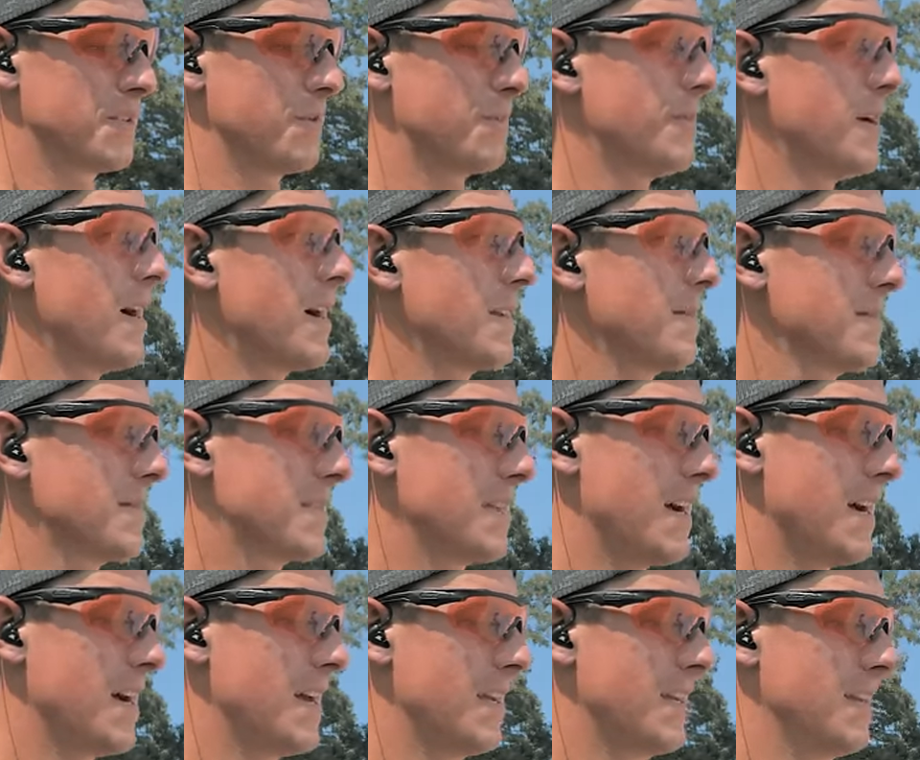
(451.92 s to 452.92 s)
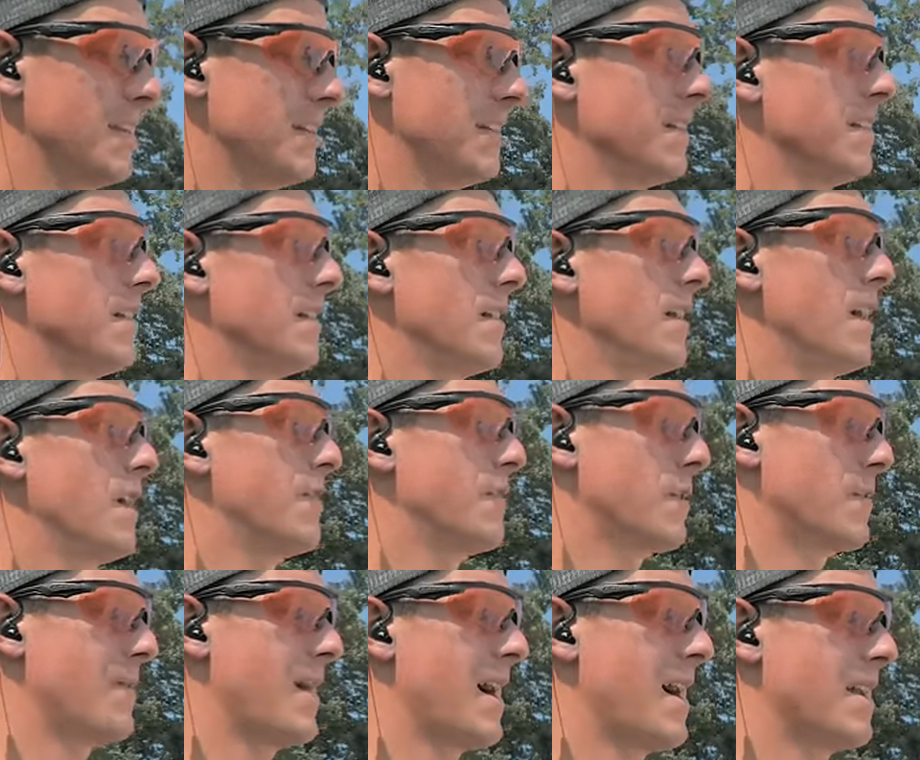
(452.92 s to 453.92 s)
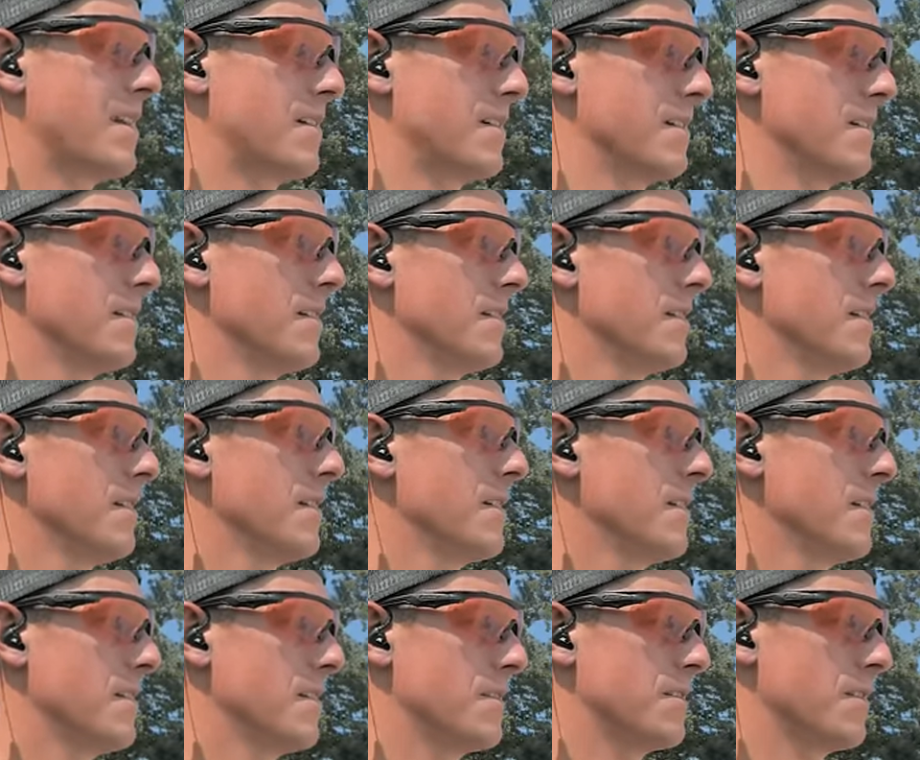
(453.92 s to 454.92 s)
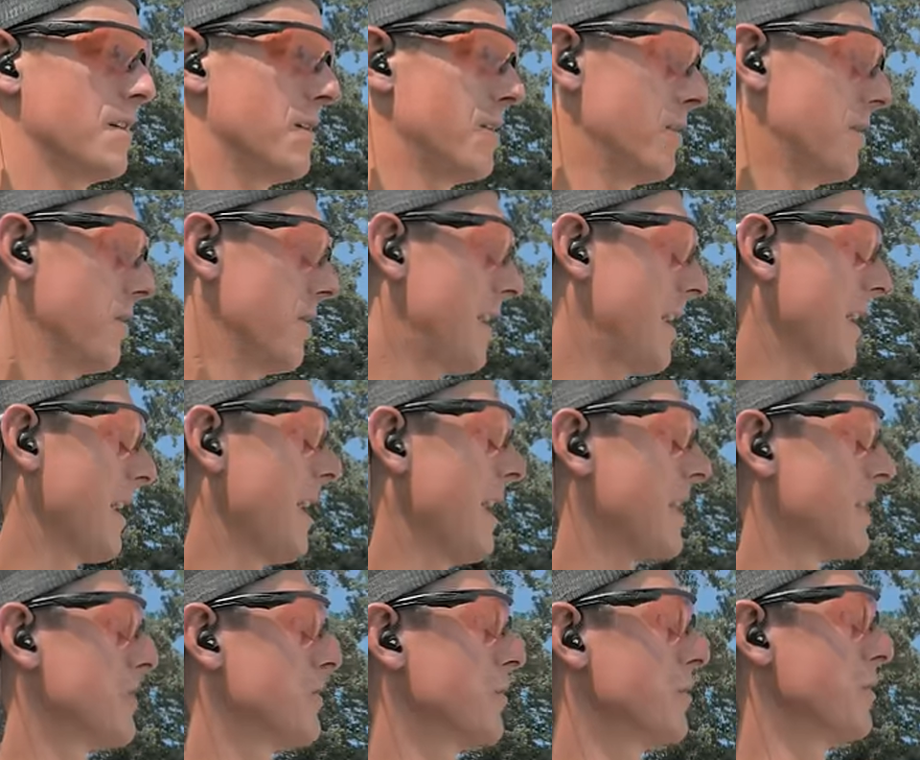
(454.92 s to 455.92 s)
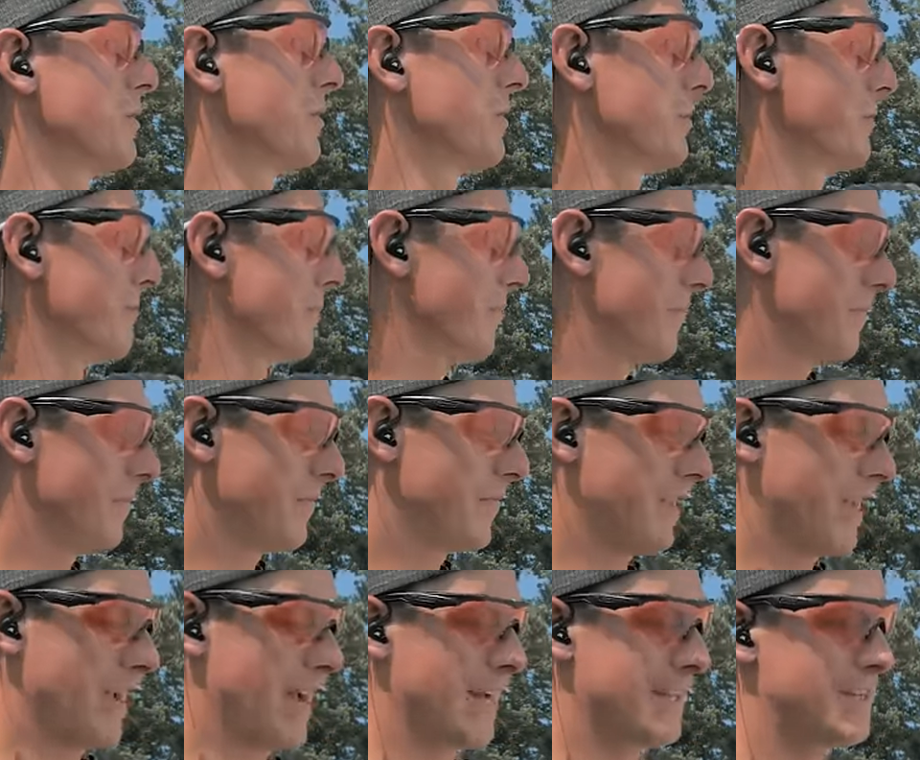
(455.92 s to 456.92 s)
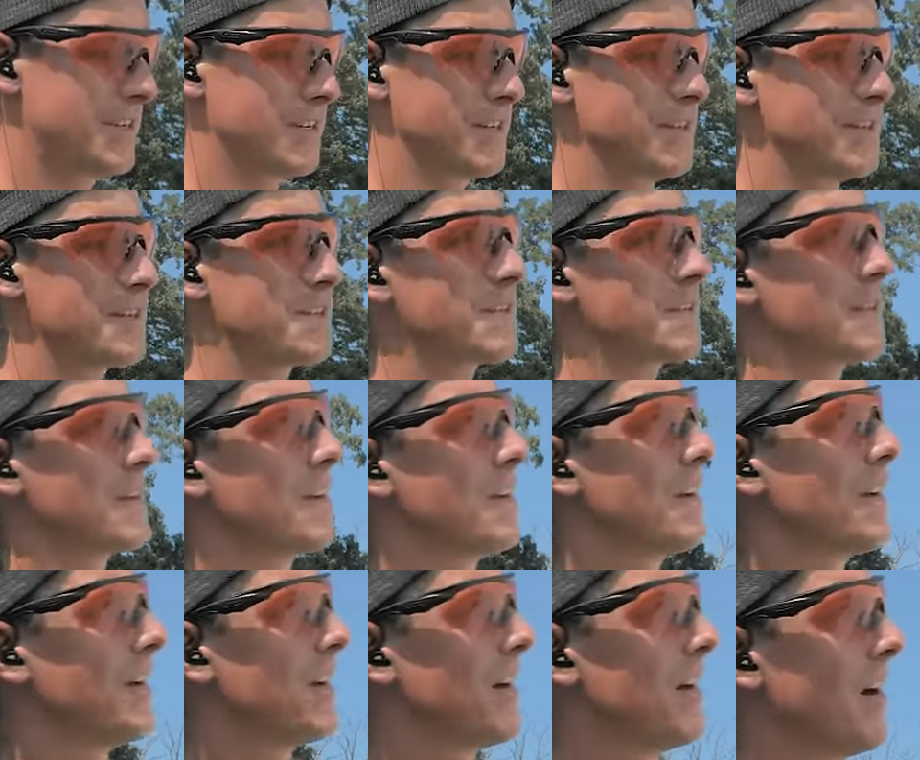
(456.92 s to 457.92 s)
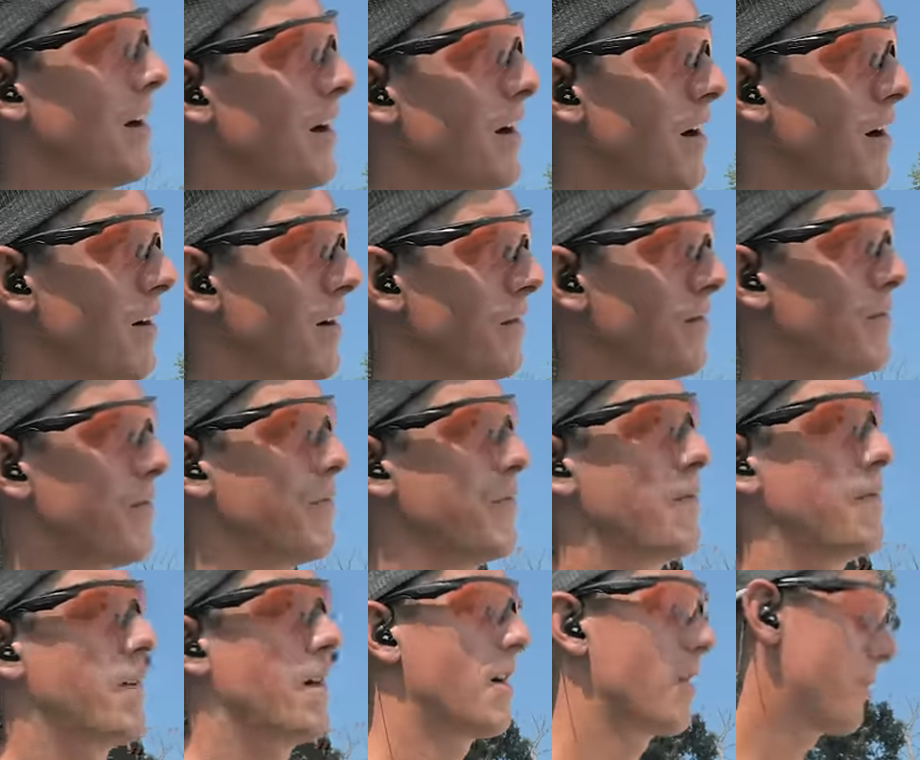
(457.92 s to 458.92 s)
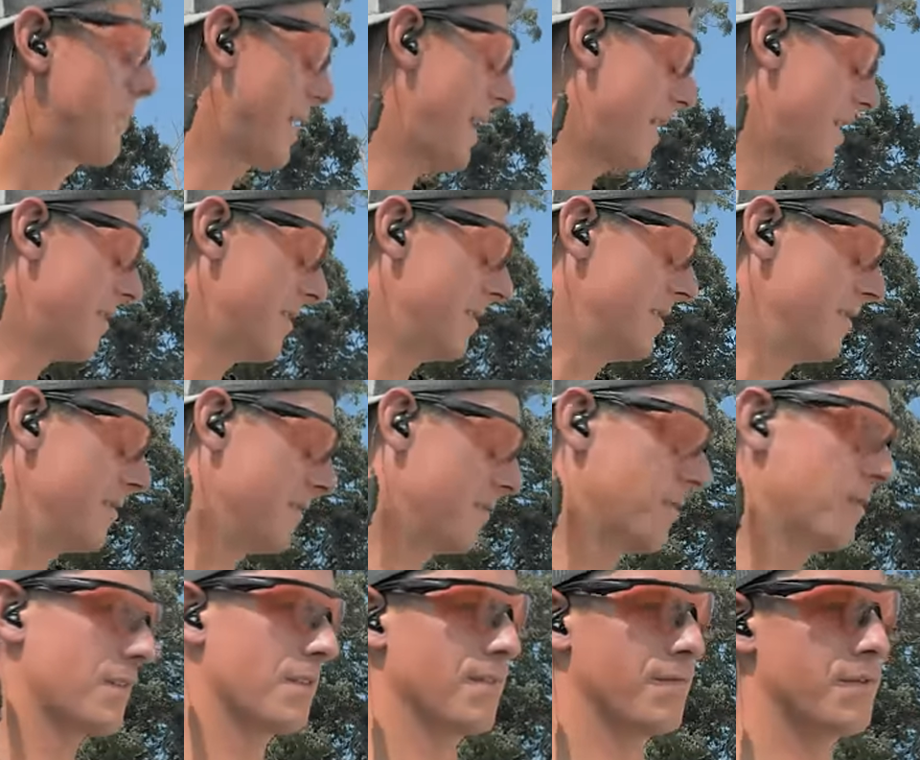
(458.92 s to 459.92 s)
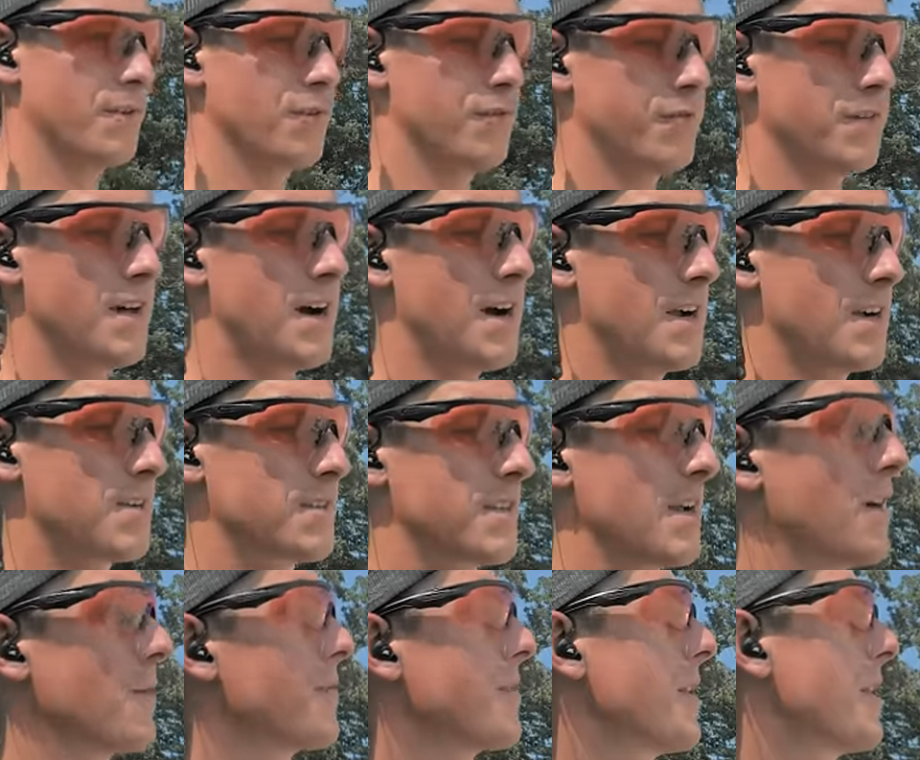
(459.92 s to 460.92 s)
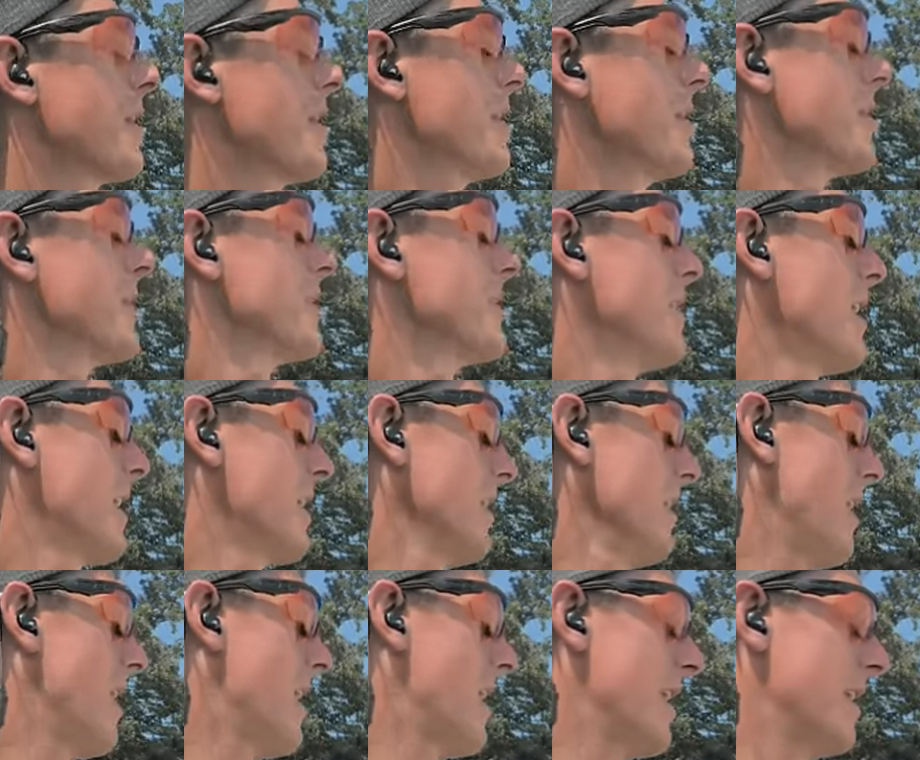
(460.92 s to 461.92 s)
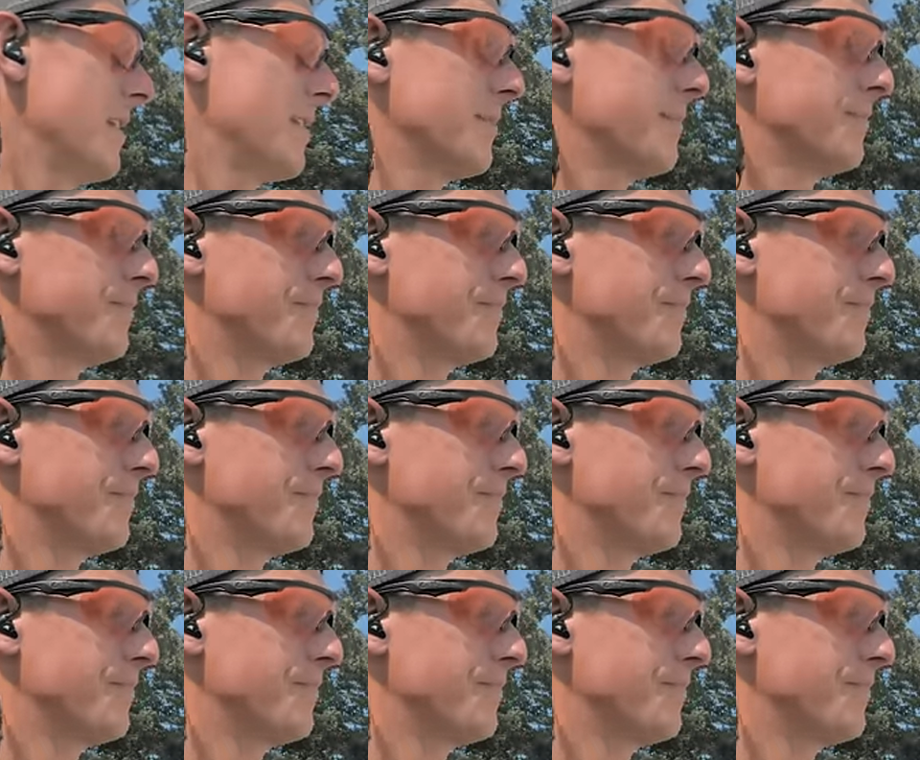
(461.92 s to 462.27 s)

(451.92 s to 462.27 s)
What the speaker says: at the bottom side of our pattern. So I kind of drew the edges of our pattern with a few flyers out there, not a lot,